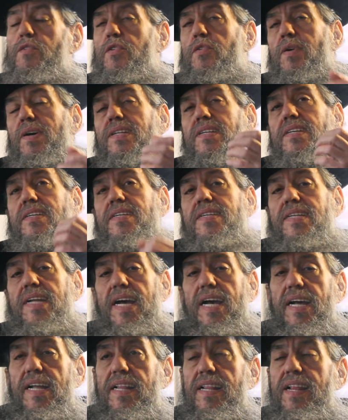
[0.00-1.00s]
Do you
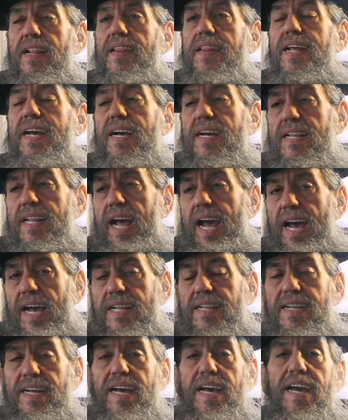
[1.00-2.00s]
understand the
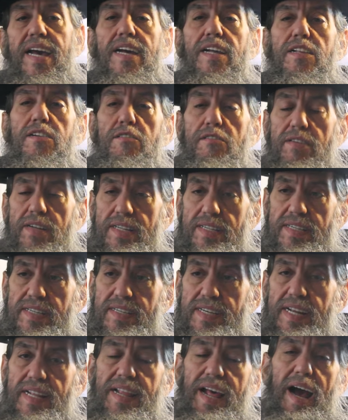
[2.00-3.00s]
innate
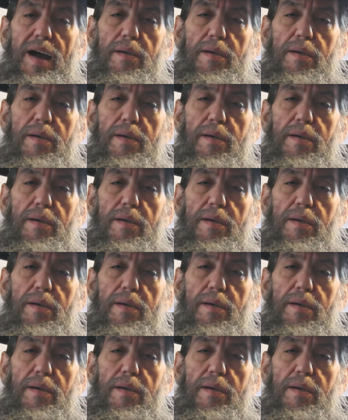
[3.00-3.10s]
ignorance and the